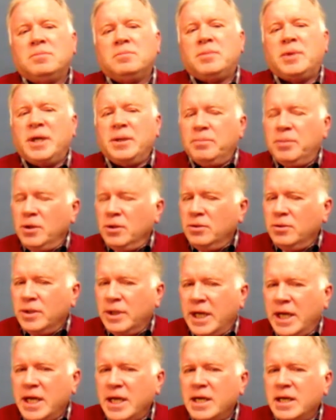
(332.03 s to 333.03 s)
People who
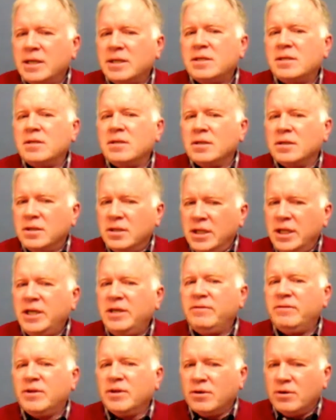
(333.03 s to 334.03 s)
can't
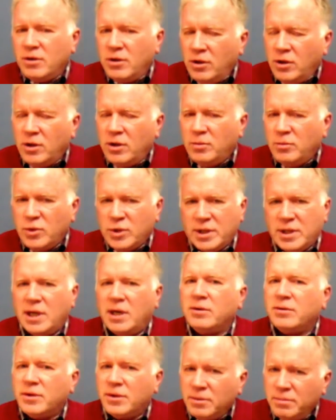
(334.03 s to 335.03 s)
leave their home
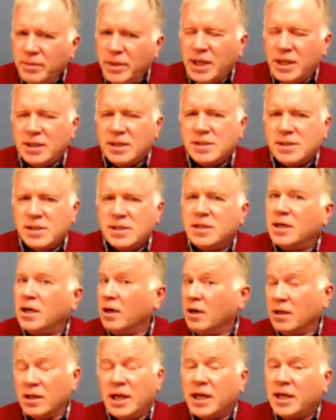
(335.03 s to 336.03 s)
without their medicine
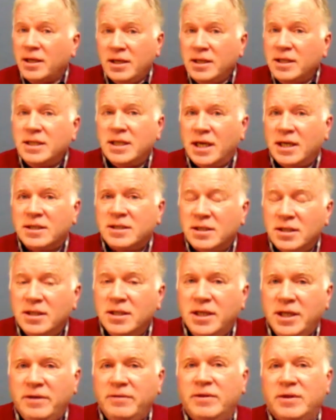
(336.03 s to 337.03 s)
are likely not to
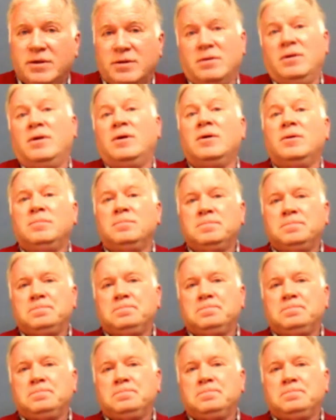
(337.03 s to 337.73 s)
leave their home,